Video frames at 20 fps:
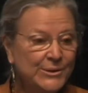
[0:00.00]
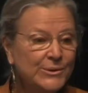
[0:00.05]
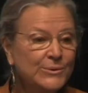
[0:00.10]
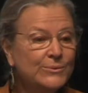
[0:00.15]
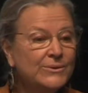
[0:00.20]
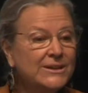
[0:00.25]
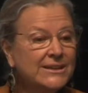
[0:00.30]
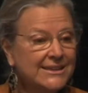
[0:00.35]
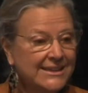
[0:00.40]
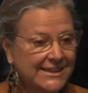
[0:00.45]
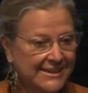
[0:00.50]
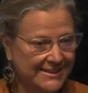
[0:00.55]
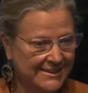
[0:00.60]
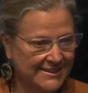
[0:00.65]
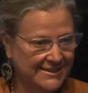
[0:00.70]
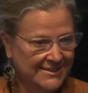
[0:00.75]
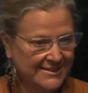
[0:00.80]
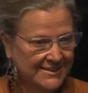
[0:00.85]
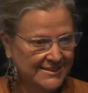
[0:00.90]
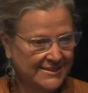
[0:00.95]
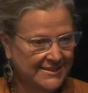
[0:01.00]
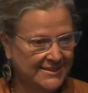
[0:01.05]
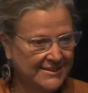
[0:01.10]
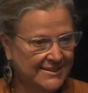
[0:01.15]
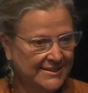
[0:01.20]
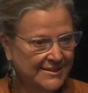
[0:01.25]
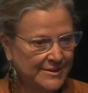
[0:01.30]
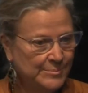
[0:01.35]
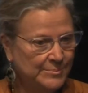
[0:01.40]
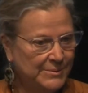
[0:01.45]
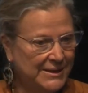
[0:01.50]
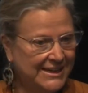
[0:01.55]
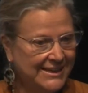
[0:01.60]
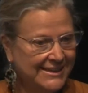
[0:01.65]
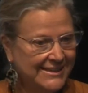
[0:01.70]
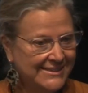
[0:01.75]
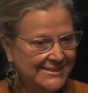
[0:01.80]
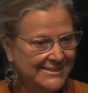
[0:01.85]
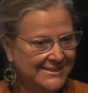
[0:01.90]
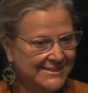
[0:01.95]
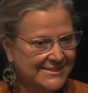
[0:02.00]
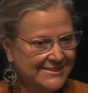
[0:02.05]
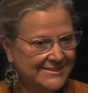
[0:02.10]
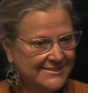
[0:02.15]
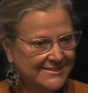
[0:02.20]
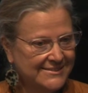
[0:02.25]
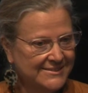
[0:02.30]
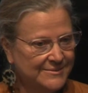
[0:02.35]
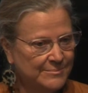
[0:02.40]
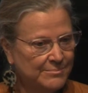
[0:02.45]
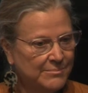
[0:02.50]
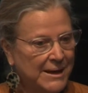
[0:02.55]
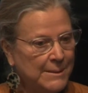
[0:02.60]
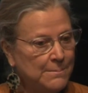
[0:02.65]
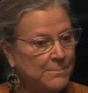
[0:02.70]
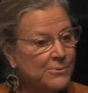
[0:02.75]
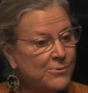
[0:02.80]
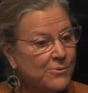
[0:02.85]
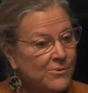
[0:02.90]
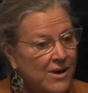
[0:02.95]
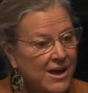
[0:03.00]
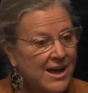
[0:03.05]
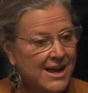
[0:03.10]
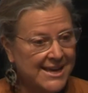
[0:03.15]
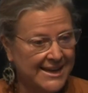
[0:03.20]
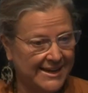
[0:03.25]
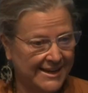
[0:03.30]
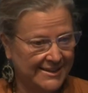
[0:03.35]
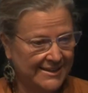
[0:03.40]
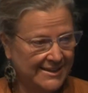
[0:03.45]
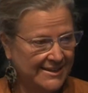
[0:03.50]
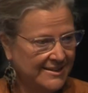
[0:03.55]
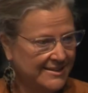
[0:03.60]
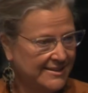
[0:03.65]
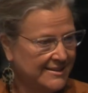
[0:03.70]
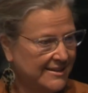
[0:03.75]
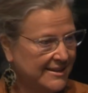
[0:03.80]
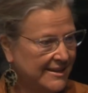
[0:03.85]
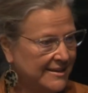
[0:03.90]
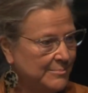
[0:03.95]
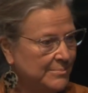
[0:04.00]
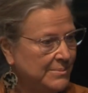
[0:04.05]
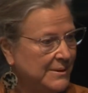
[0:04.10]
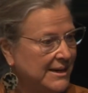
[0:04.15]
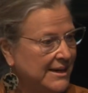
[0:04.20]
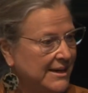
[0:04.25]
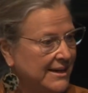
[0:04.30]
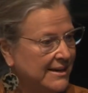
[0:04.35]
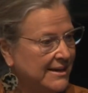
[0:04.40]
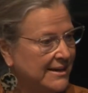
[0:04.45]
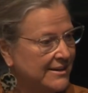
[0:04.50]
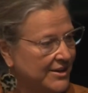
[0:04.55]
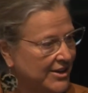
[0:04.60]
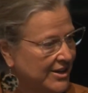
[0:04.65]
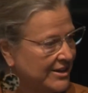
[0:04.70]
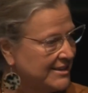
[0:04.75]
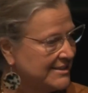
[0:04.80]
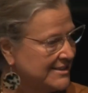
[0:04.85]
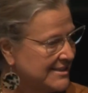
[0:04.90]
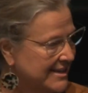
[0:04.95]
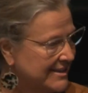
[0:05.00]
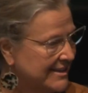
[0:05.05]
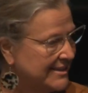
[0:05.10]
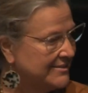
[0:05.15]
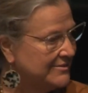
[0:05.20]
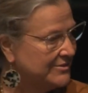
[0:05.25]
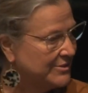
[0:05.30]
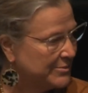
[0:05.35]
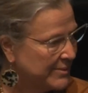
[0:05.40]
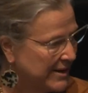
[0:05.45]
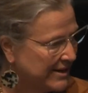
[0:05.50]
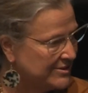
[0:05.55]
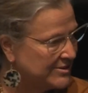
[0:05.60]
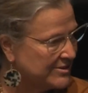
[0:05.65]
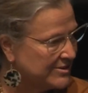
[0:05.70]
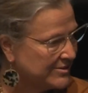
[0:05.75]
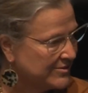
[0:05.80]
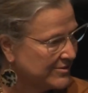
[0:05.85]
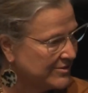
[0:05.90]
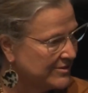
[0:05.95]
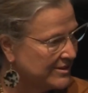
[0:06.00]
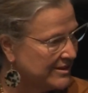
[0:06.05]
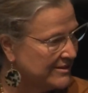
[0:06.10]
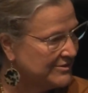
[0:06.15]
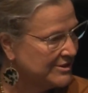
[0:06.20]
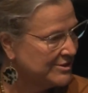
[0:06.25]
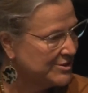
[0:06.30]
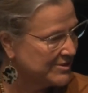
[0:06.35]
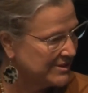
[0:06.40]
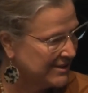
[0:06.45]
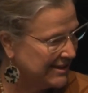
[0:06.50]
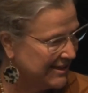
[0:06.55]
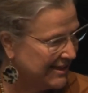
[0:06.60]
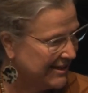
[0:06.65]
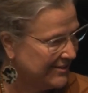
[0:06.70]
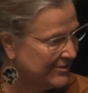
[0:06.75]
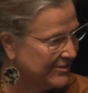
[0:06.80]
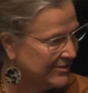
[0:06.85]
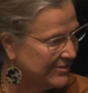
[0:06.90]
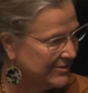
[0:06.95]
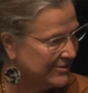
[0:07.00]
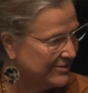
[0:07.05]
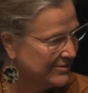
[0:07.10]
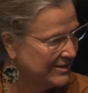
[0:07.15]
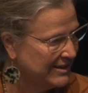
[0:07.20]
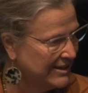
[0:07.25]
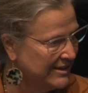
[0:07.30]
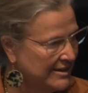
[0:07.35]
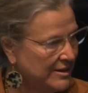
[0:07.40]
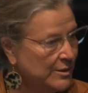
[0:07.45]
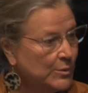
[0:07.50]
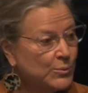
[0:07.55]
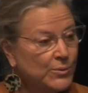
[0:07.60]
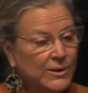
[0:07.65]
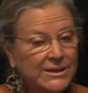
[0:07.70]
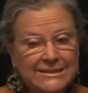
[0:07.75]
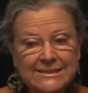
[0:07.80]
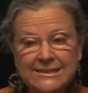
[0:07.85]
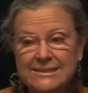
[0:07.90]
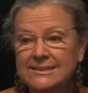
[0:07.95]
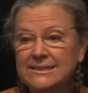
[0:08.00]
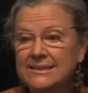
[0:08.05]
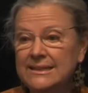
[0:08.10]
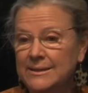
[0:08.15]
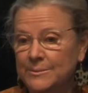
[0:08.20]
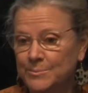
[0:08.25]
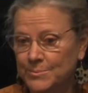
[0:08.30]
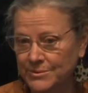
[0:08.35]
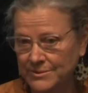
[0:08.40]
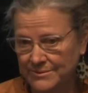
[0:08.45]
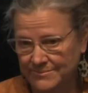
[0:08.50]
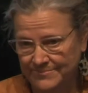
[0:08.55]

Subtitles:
Really. Because my pride in being a non-executive director of Australian Ethical runs deep.